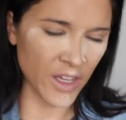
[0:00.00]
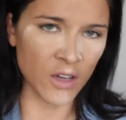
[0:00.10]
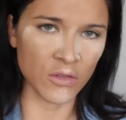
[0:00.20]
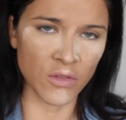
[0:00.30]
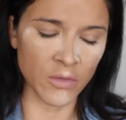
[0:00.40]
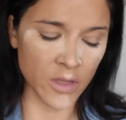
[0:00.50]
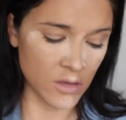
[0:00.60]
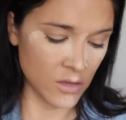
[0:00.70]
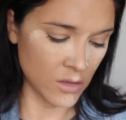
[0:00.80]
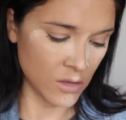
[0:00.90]
hell's wrong with
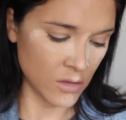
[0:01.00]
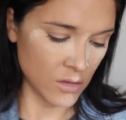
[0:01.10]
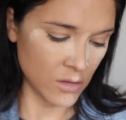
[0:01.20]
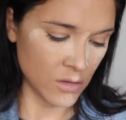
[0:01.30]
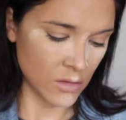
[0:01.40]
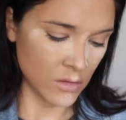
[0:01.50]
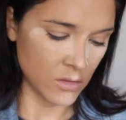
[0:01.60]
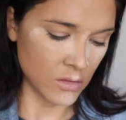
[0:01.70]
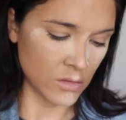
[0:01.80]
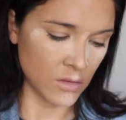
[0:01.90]
you?
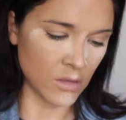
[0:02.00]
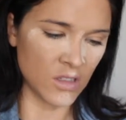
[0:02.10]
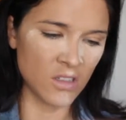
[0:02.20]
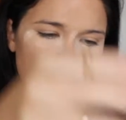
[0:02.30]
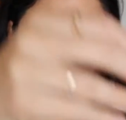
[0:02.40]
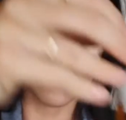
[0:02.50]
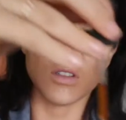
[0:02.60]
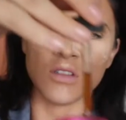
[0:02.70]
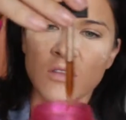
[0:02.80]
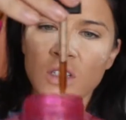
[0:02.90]
It's just so
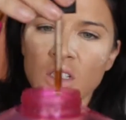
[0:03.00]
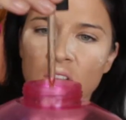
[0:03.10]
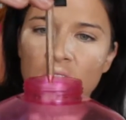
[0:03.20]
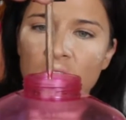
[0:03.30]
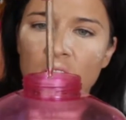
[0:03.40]
annoying.